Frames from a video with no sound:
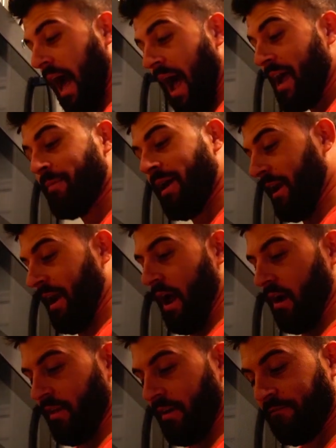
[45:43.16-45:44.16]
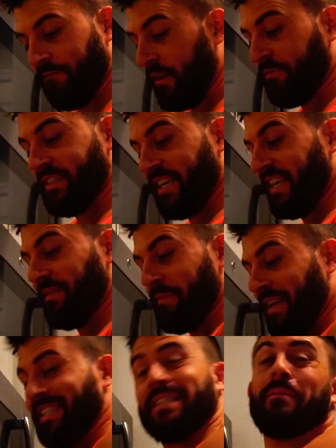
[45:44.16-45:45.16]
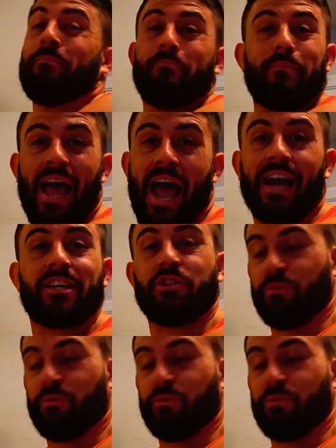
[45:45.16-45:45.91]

I'm in and out, like 15 minutes max.